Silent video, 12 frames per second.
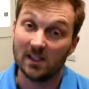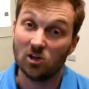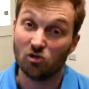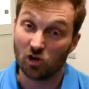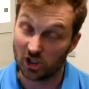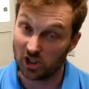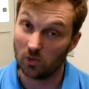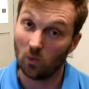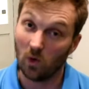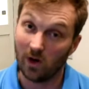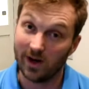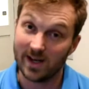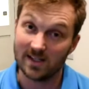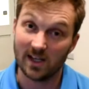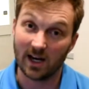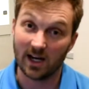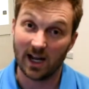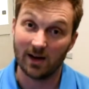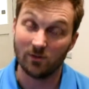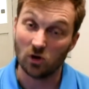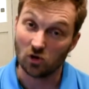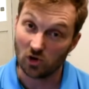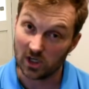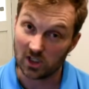Nutrition-wise, they're going to have
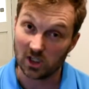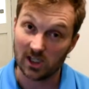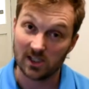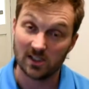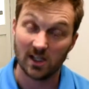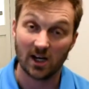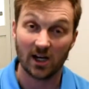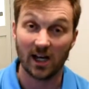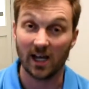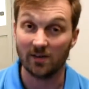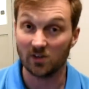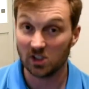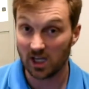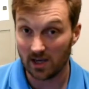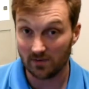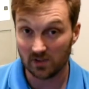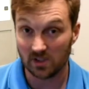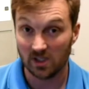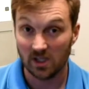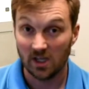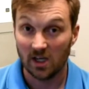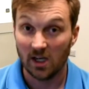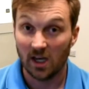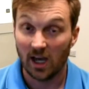nutritionists, they're going to have chefs,
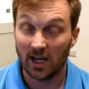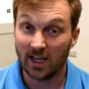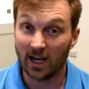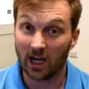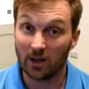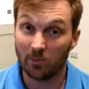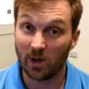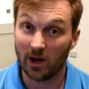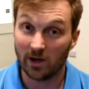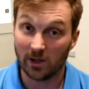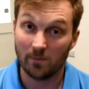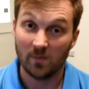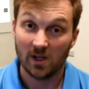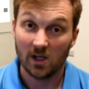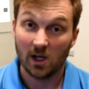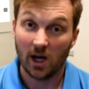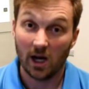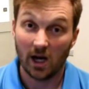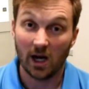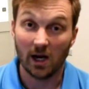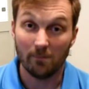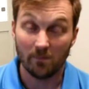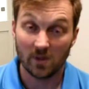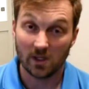and they're going to be able
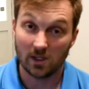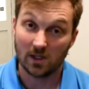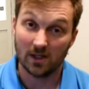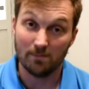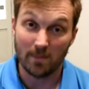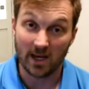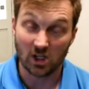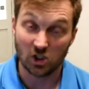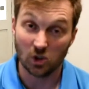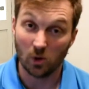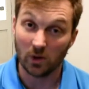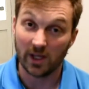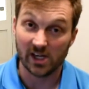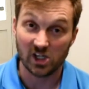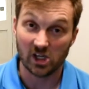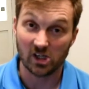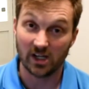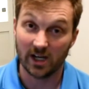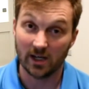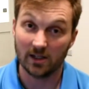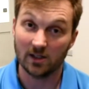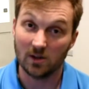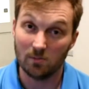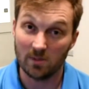to make sure they're
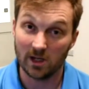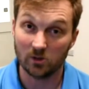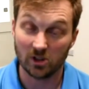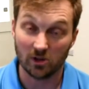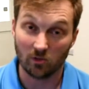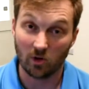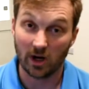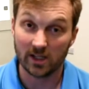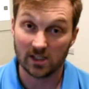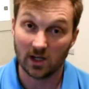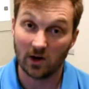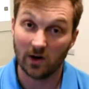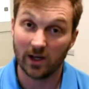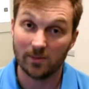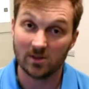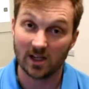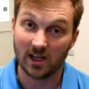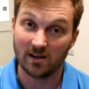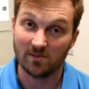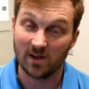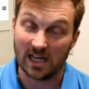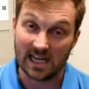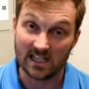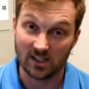scheduling the meals at the right times and
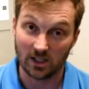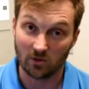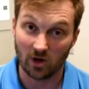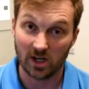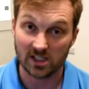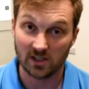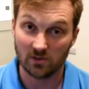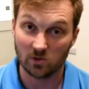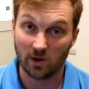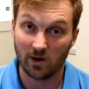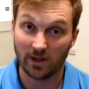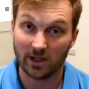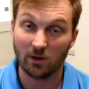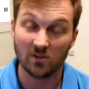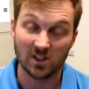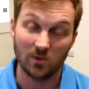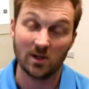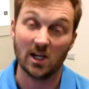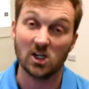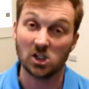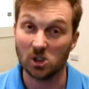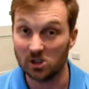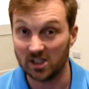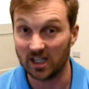eating the right stuff as well. I know obviously when they're
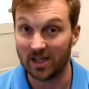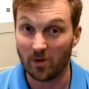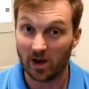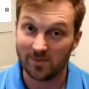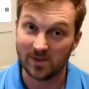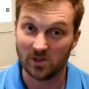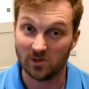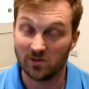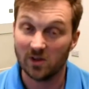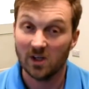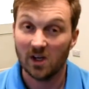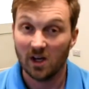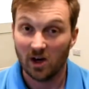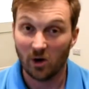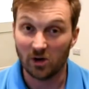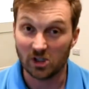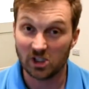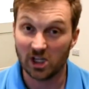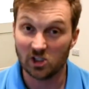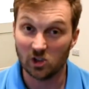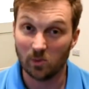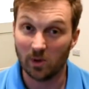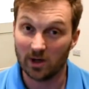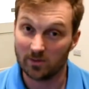shooting, they might be sort of on a
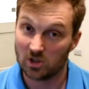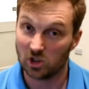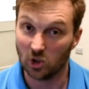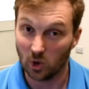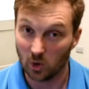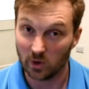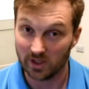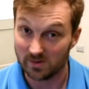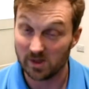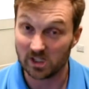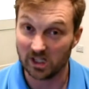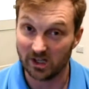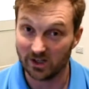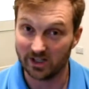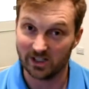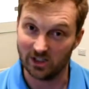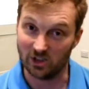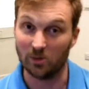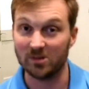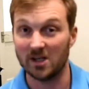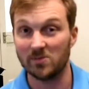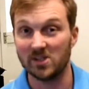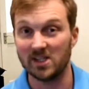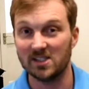schedule, but I'm sure, that especially if you're looking at the top
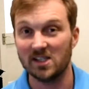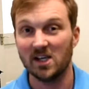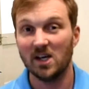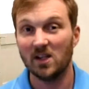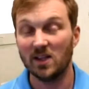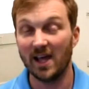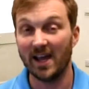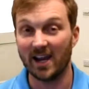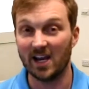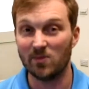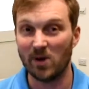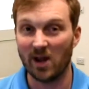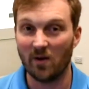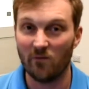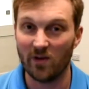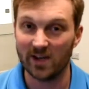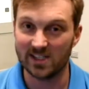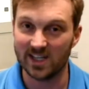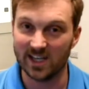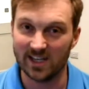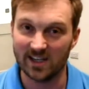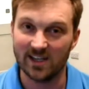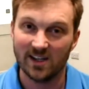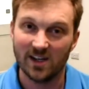celebrities, they're going to be able to fit
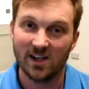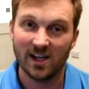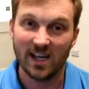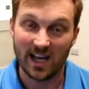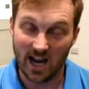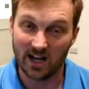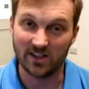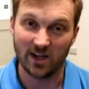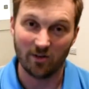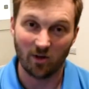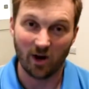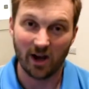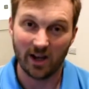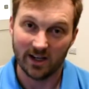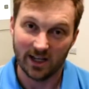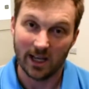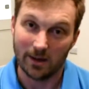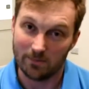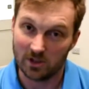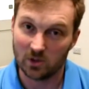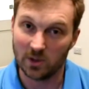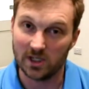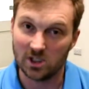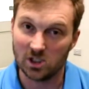in eating right in
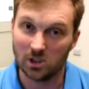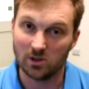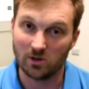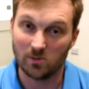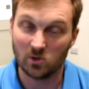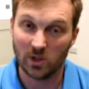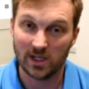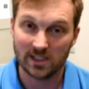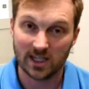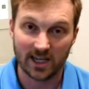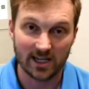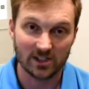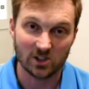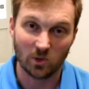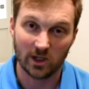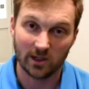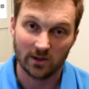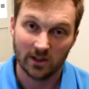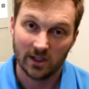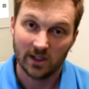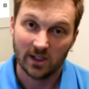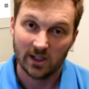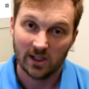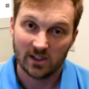between shoots or in between takes as well.
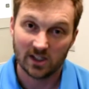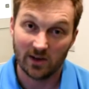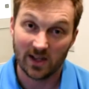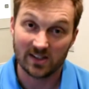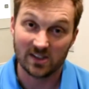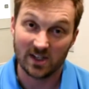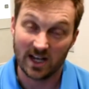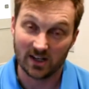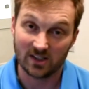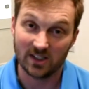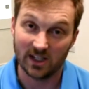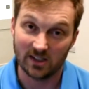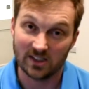So that's the next thing.